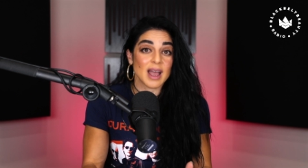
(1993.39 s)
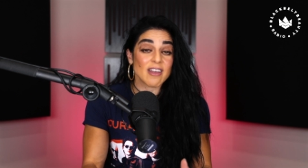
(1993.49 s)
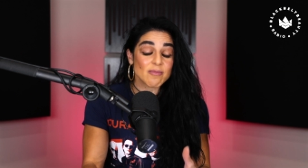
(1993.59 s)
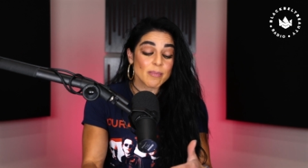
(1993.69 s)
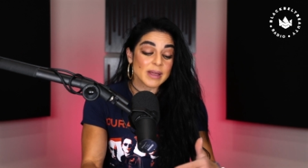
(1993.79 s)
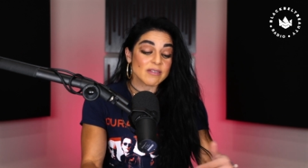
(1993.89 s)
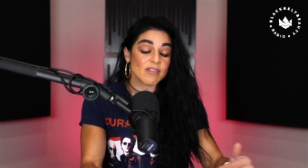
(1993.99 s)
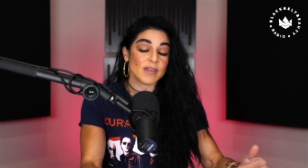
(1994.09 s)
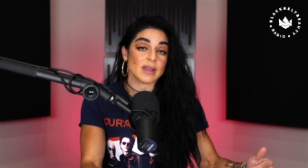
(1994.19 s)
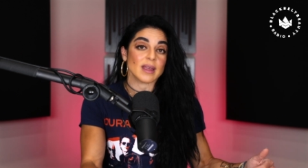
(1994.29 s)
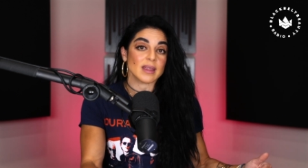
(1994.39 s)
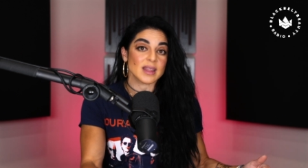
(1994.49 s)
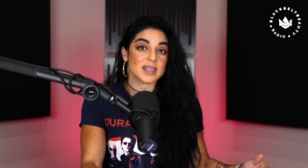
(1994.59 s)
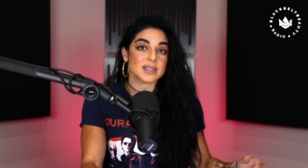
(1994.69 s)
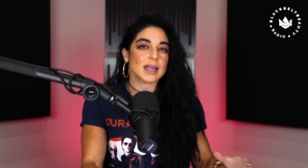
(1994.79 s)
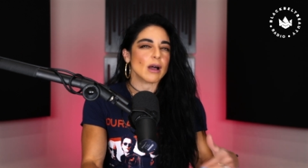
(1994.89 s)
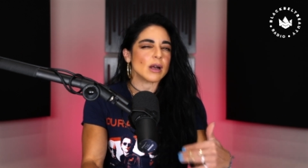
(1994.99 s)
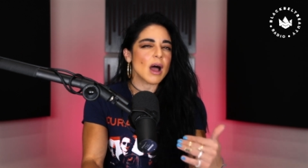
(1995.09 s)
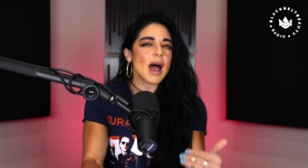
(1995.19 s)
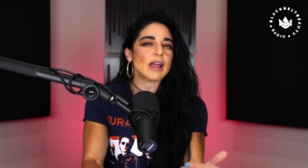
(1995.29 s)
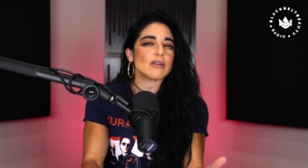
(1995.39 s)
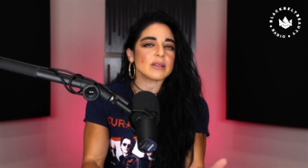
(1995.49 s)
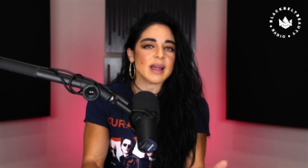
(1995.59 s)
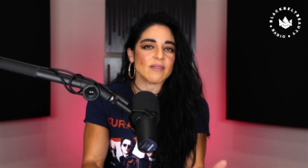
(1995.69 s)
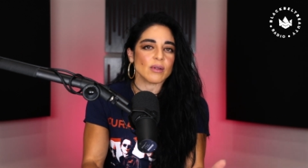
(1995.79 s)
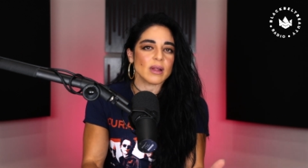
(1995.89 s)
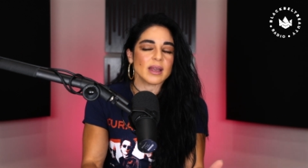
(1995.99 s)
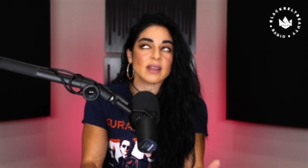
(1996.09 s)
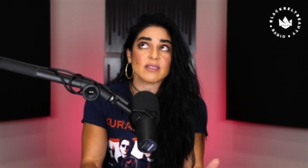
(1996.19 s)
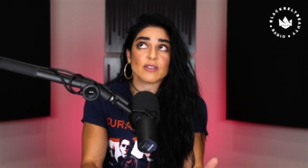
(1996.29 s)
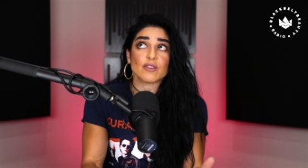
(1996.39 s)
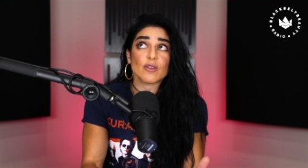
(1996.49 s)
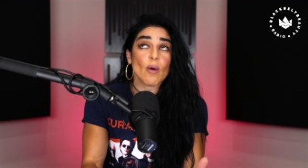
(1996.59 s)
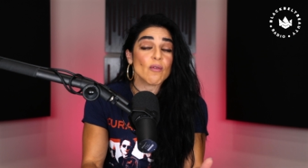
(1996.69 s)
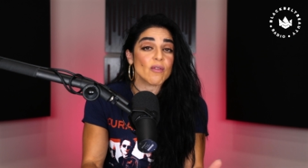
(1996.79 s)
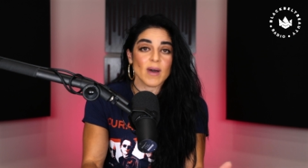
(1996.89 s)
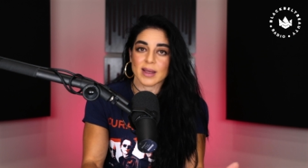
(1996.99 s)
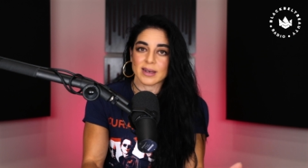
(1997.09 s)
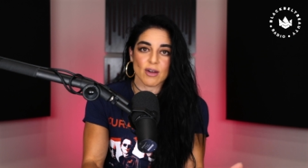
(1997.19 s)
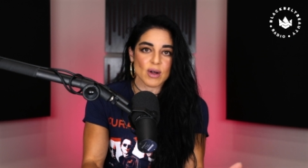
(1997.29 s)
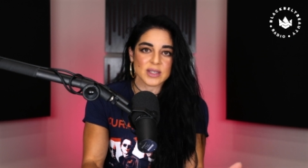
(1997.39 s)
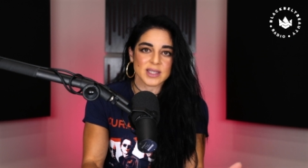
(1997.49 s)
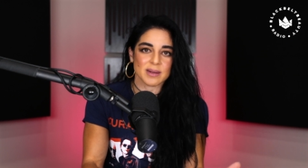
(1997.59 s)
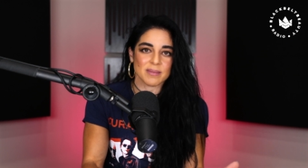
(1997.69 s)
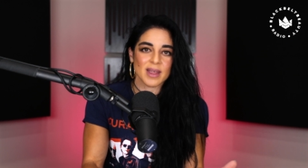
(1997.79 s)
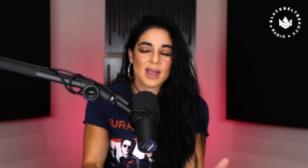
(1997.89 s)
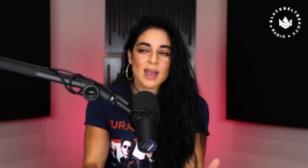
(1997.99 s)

I've been feeling this like on a higher level, and it's so fucking awesome.